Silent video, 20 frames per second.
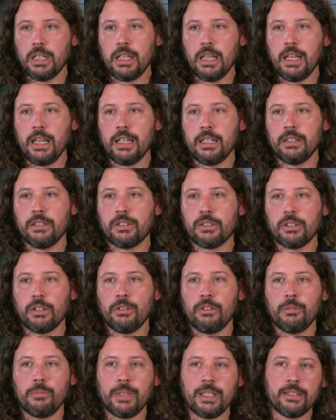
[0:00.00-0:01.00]
And
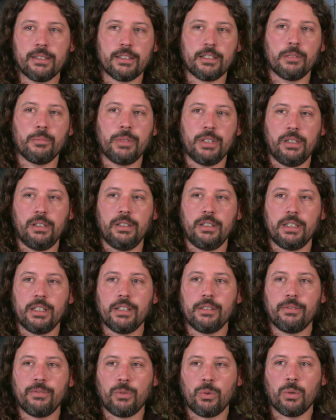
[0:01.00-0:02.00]
so it means
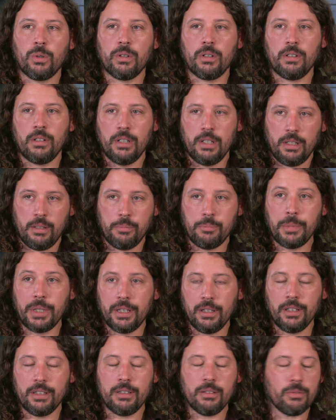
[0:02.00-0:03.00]
stability for
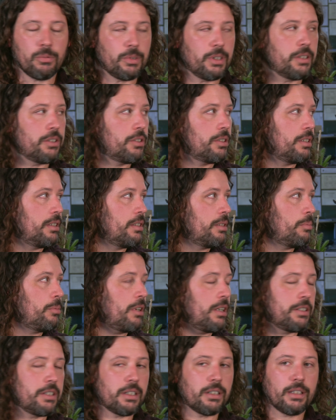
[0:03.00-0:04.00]
Midland, which is a
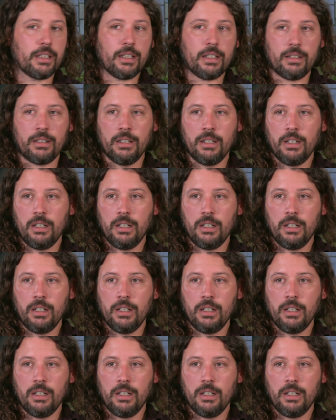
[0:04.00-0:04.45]
project that